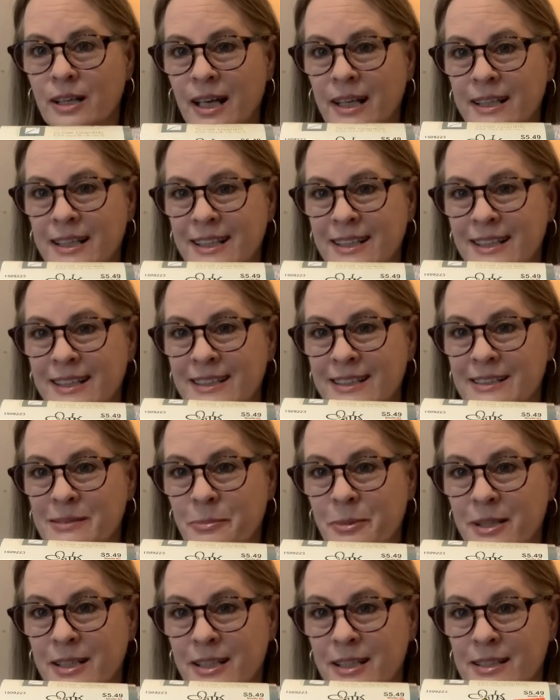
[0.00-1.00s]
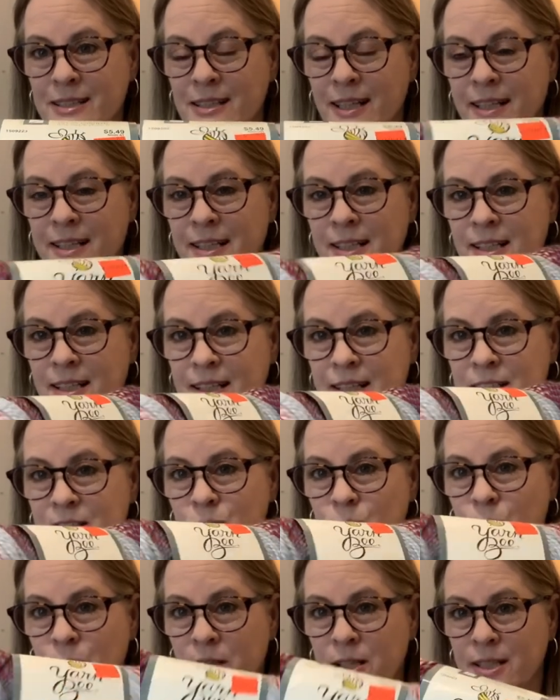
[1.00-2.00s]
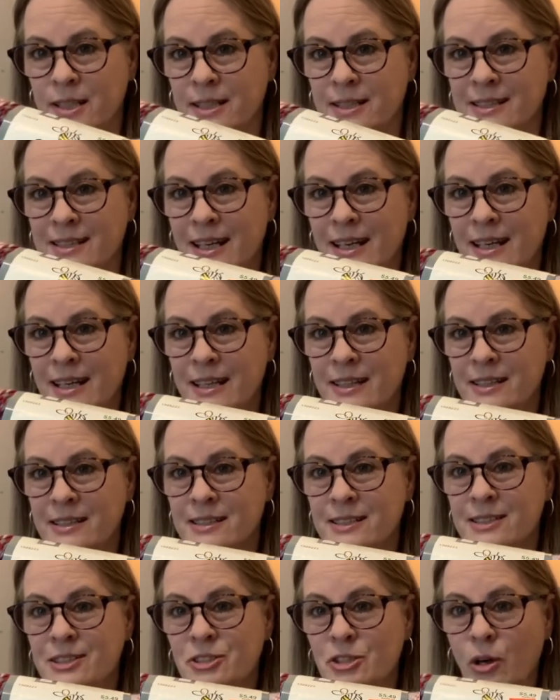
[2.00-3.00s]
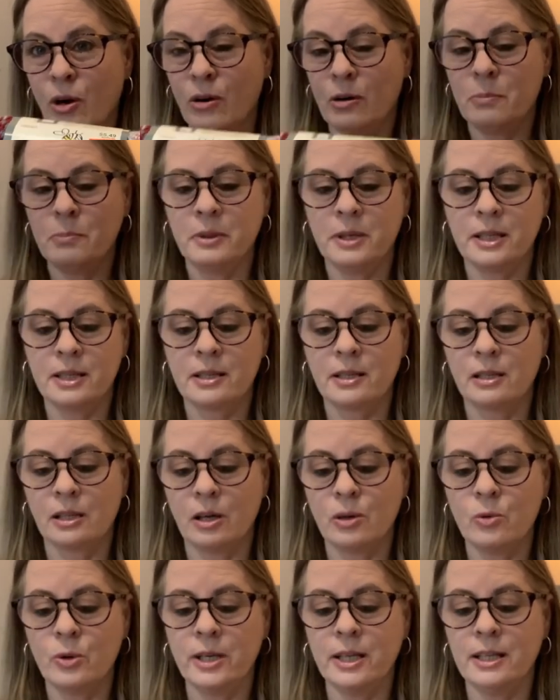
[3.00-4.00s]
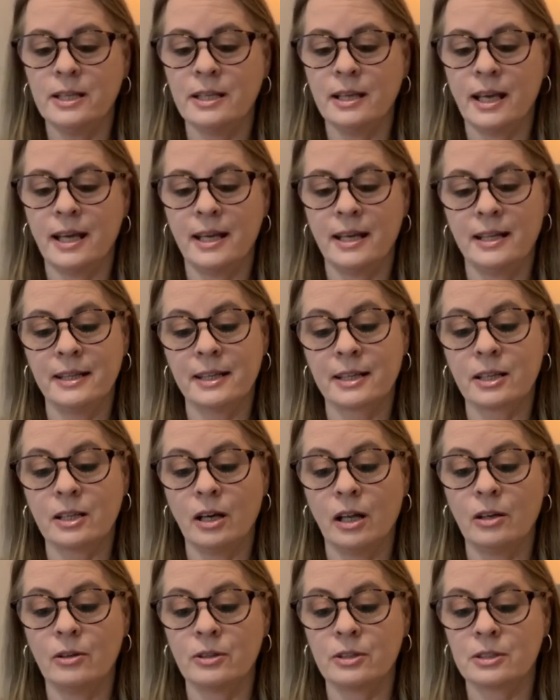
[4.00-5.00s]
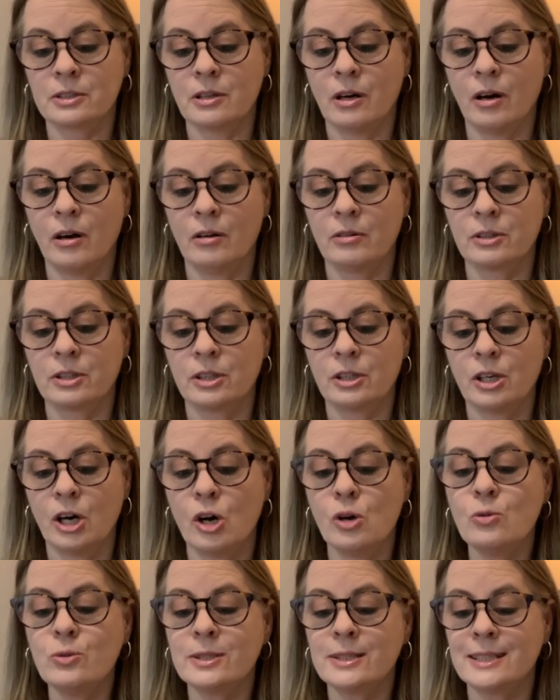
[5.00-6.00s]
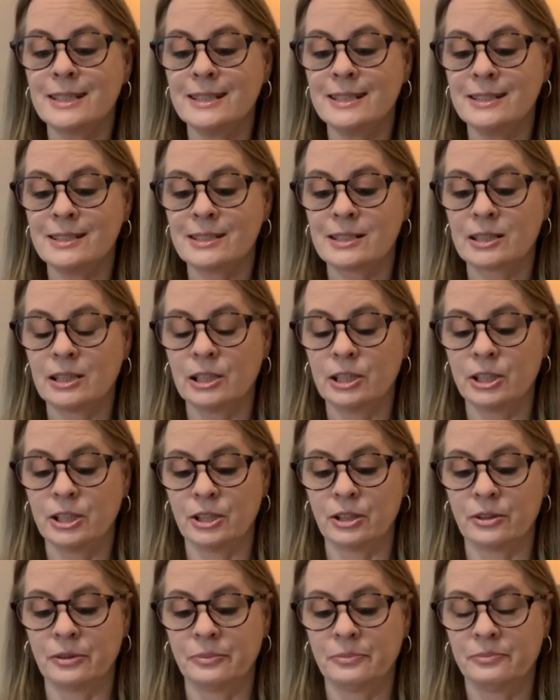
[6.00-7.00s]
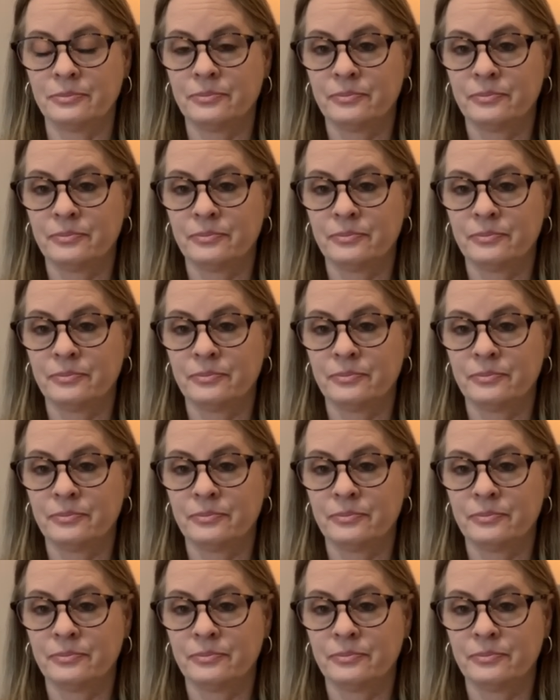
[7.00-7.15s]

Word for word: I need some of this. I need at least one of this. This is Yarn Bee Glowing, and the color is called Coast is Clear.